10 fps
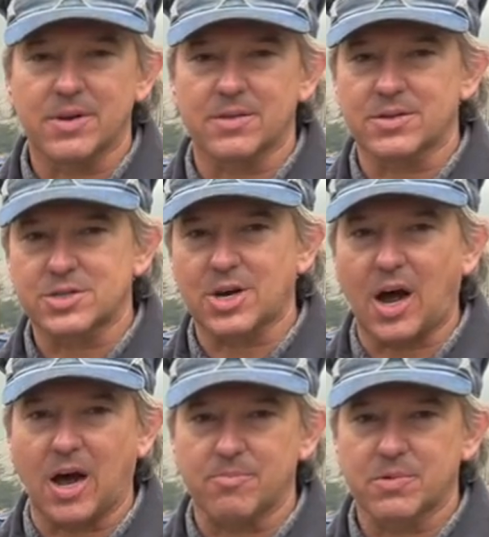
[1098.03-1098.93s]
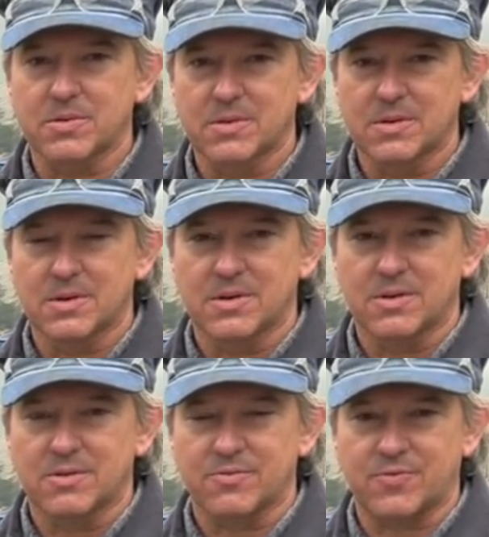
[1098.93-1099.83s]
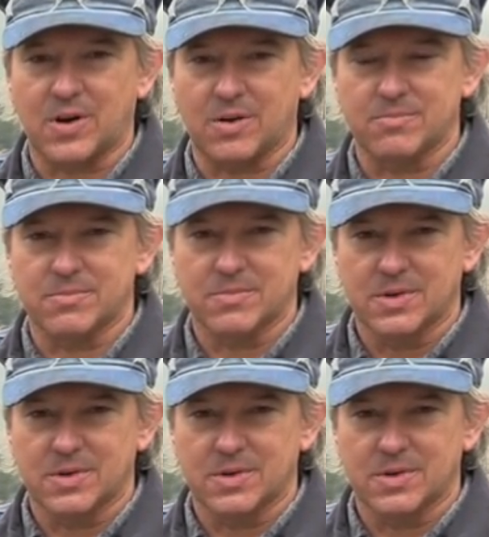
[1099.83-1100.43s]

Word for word: in the shop from